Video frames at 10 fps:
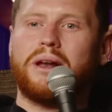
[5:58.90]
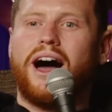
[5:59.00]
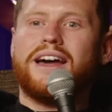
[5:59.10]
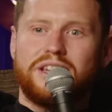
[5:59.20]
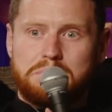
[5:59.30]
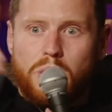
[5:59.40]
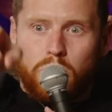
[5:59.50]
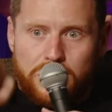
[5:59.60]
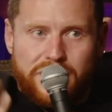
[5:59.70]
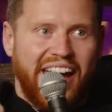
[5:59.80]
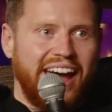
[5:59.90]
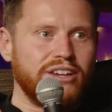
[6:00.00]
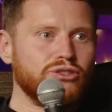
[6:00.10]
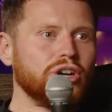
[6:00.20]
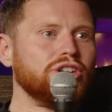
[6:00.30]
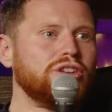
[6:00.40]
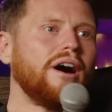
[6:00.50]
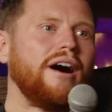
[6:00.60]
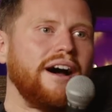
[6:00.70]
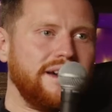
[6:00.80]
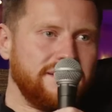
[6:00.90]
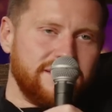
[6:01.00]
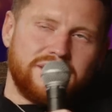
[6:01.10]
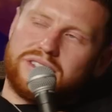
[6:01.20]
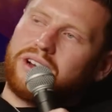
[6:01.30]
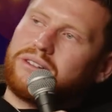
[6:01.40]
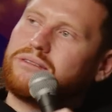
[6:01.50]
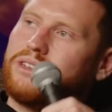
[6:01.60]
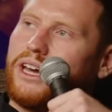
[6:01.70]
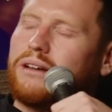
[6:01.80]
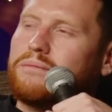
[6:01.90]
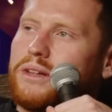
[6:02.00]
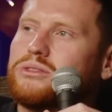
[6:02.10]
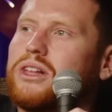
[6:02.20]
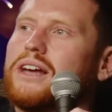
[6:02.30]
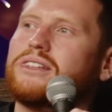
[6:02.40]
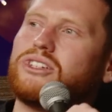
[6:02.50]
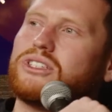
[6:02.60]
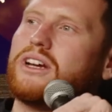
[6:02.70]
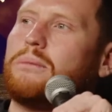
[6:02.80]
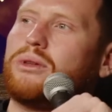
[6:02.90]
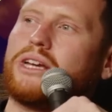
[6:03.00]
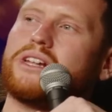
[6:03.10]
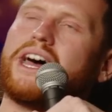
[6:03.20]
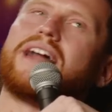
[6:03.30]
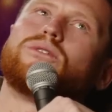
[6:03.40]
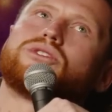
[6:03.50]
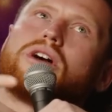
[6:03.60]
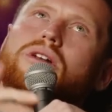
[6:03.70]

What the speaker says: but like, there's milk there. He's not going to die. So yeah, there's like just a couple of things like that. And also